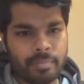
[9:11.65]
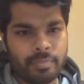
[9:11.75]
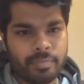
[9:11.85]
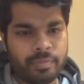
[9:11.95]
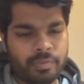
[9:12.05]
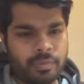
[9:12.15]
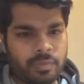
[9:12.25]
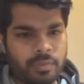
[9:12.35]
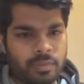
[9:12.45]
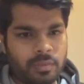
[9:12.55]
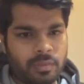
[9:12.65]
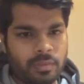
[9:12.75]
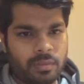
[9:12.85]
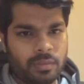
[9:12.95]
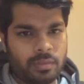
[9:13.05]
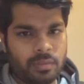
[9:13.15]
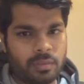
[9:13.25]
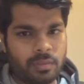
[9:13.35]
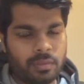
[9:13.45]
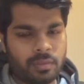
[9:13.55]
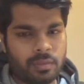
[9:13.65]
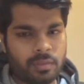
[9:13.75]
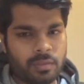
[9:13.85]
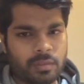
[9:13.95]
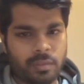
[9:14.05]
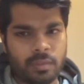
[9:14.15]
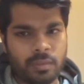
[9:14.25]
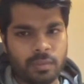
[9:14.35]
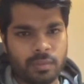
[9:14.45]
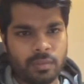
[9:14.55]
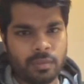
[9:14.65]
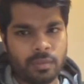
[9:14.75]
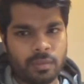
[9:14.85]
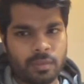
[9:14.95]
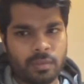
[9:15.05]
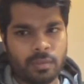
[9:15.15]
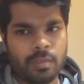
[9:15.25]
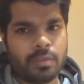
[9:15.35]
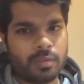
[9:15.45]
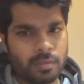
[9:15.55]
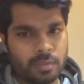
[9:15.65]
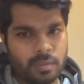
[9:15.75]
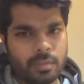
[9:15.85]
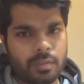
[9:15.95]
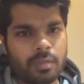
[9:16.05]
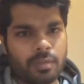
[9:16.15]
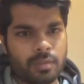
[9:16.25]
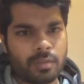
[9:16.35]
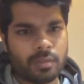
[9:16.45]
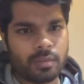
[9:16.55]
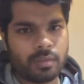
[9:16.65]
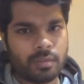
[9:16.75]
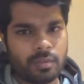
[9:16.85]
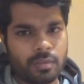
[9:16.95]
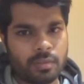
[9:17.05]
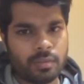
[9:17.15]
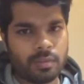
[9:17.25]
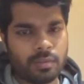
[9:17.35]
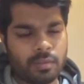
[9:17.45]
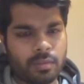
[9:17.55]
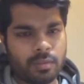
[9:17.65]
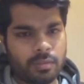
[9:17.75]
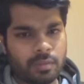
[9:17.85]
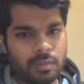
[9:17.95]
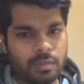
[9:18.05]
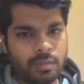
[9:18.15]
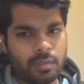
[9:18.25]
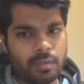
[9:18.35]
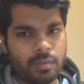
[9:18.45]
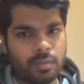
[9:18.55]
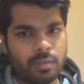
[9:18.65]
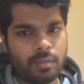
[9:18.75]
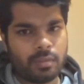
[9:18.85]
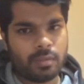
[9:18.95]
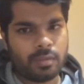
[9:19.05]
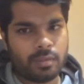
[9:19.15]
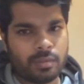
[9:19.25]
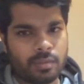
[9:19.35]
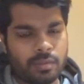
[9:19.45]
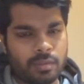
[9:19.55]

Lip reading: The person shown says nothing.